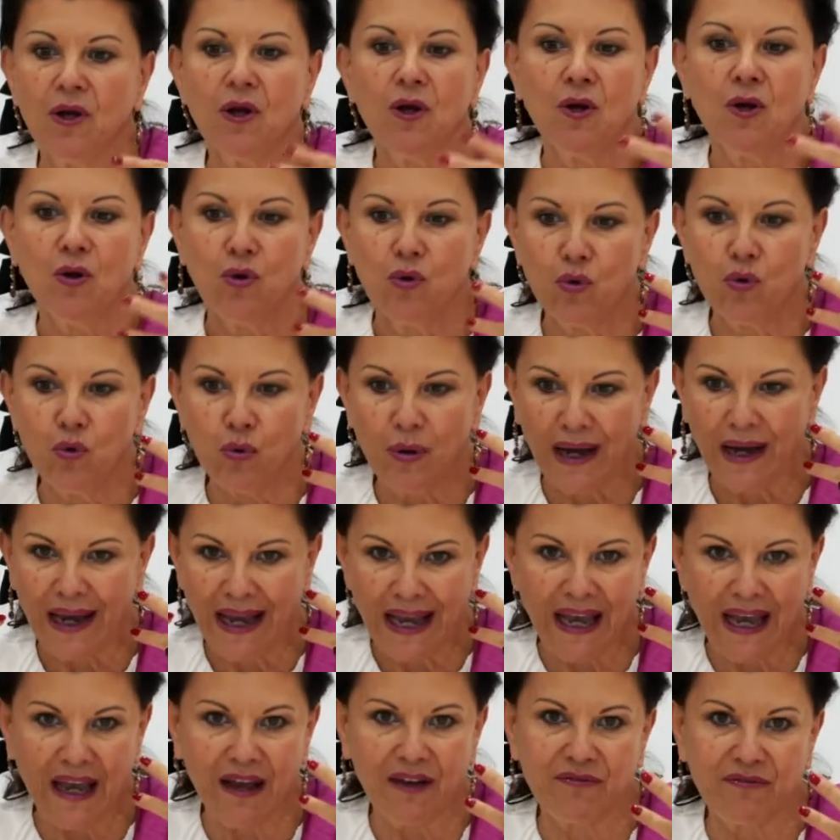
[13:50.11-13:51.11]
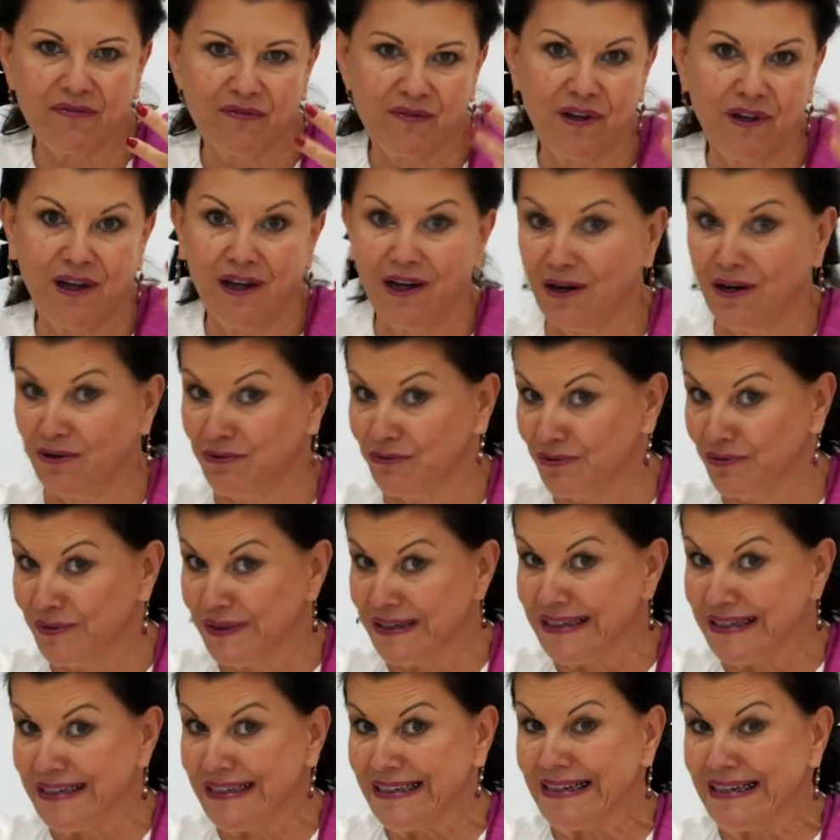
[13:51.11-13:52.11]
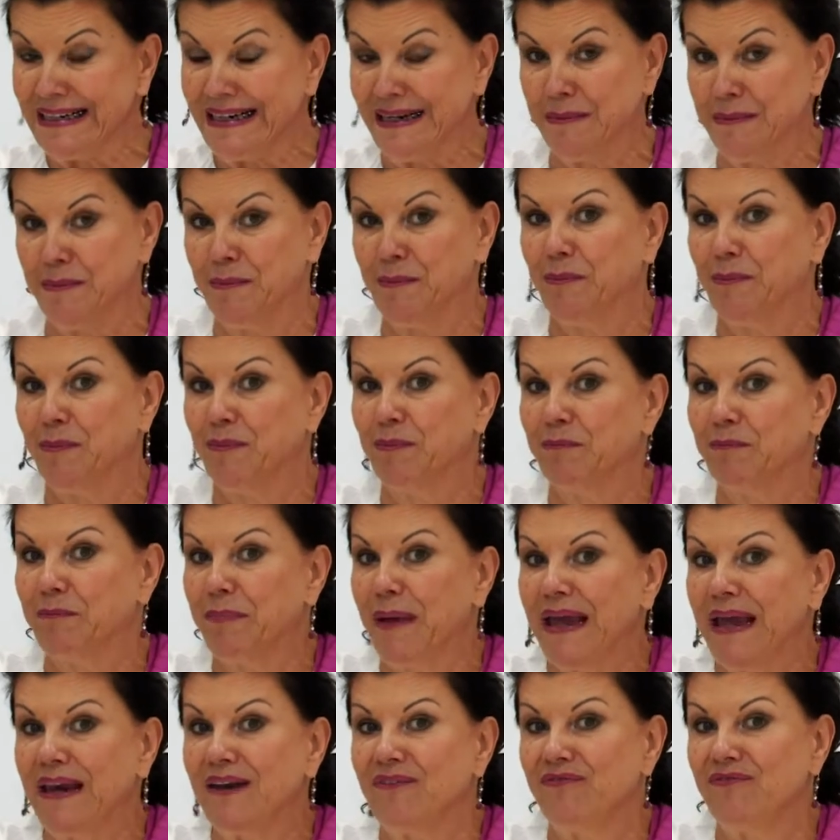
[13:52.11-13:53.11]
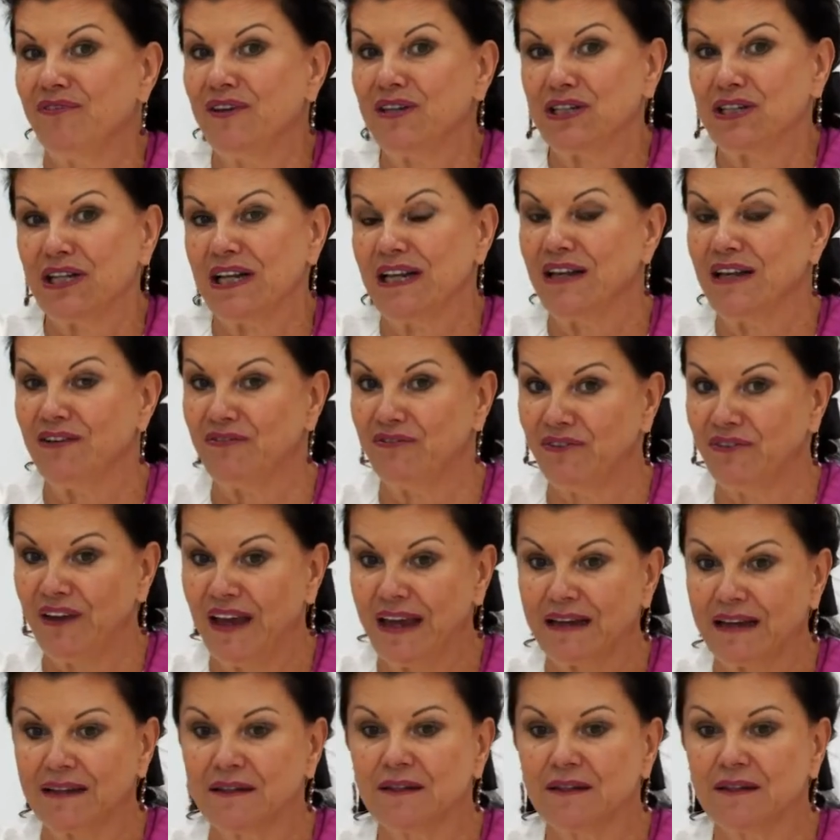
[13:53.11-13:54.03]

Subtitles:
who have a real beneficial effect.